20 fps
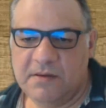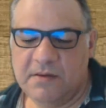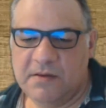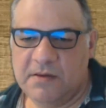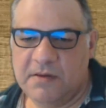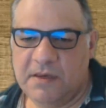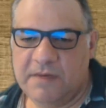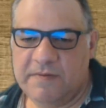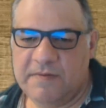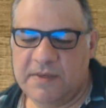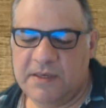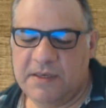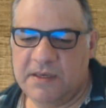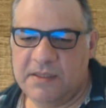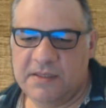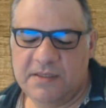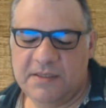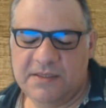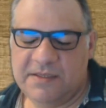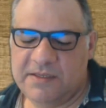I think
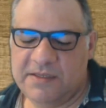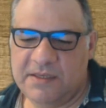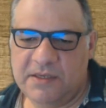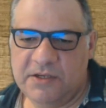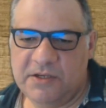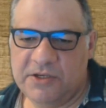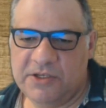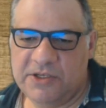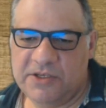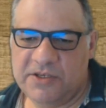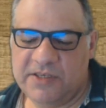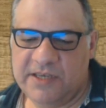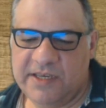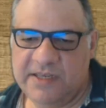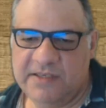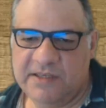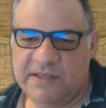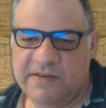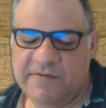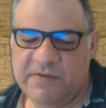this inertia
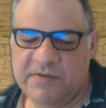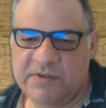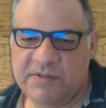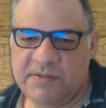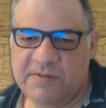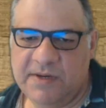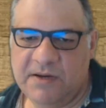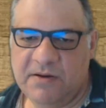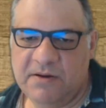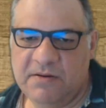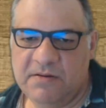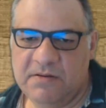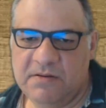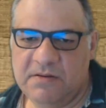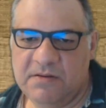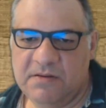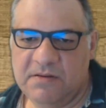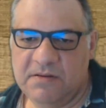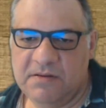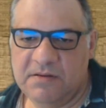takes over as well
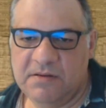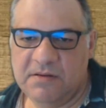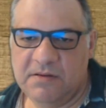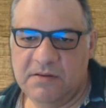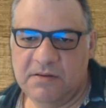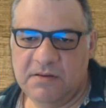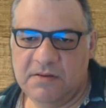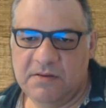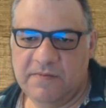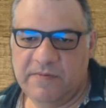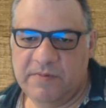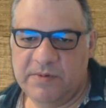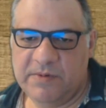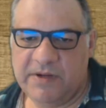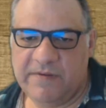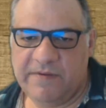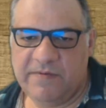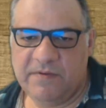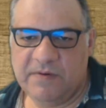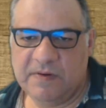from when
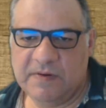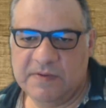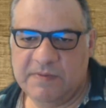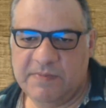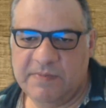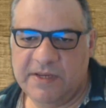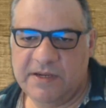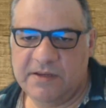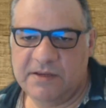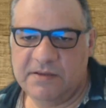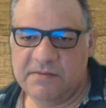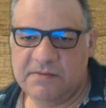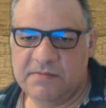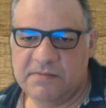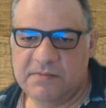I thought I was better.